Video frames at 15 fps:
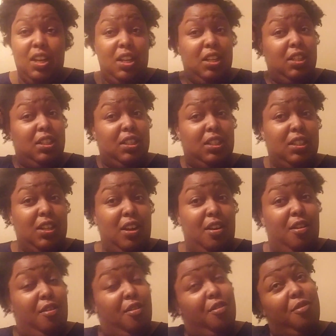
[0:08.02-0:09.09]

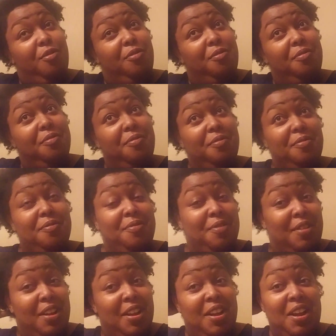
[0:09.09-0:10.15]
So,
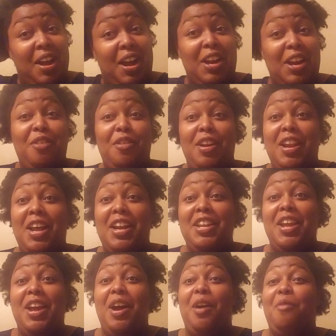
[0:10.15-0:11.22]
I know a lot of
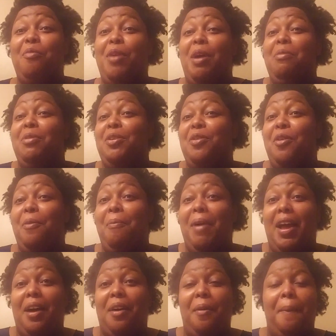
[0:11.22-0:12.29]
y'all probably know
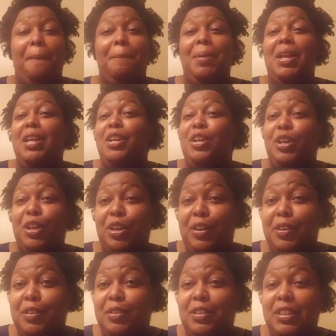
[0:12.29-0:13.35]
about B
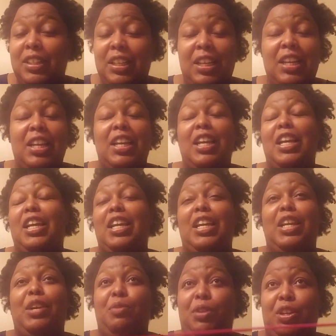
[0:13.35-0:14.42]
Loves and
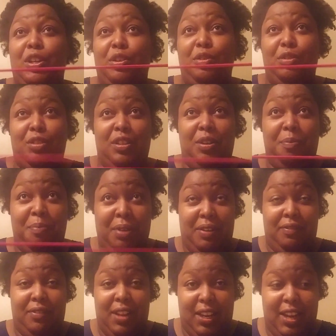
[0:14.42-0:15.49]
Eat With Que's little
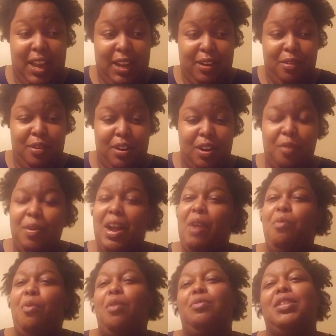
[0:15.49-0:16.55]
beef they got going on. Well, I
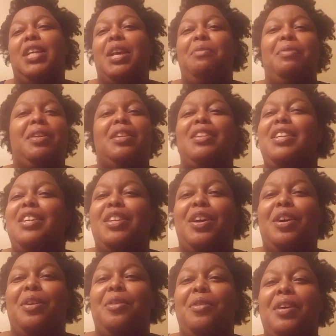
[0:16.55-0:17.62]
won't say, but you
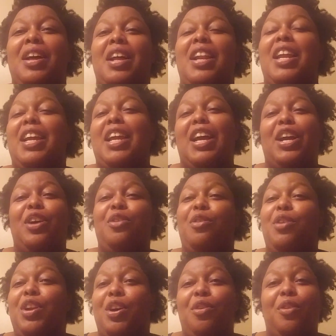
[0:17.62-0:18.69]
know, they got
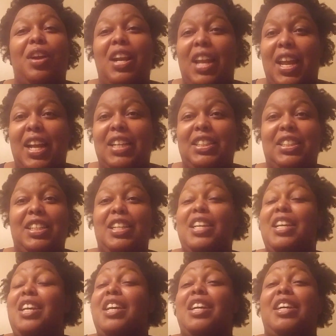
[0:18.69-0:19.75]
going on clashing
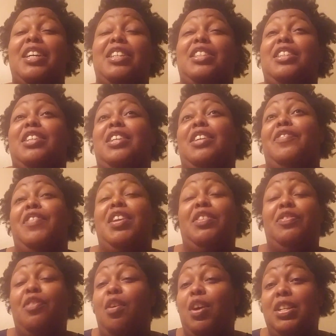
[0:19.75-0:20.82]
because as
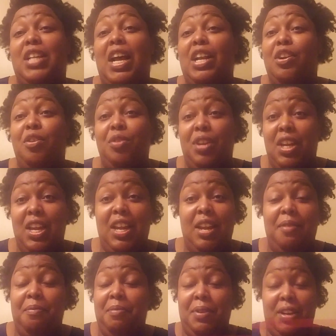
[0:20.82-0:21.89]
far as I know
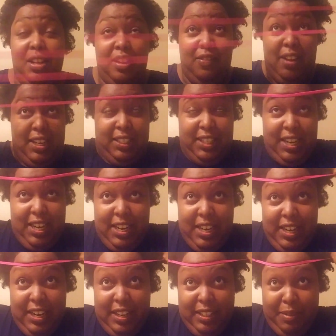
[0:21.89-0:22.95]
yet, B Love ain't saying
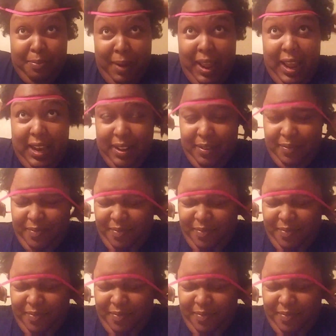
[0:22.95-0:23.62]
nothing else about it.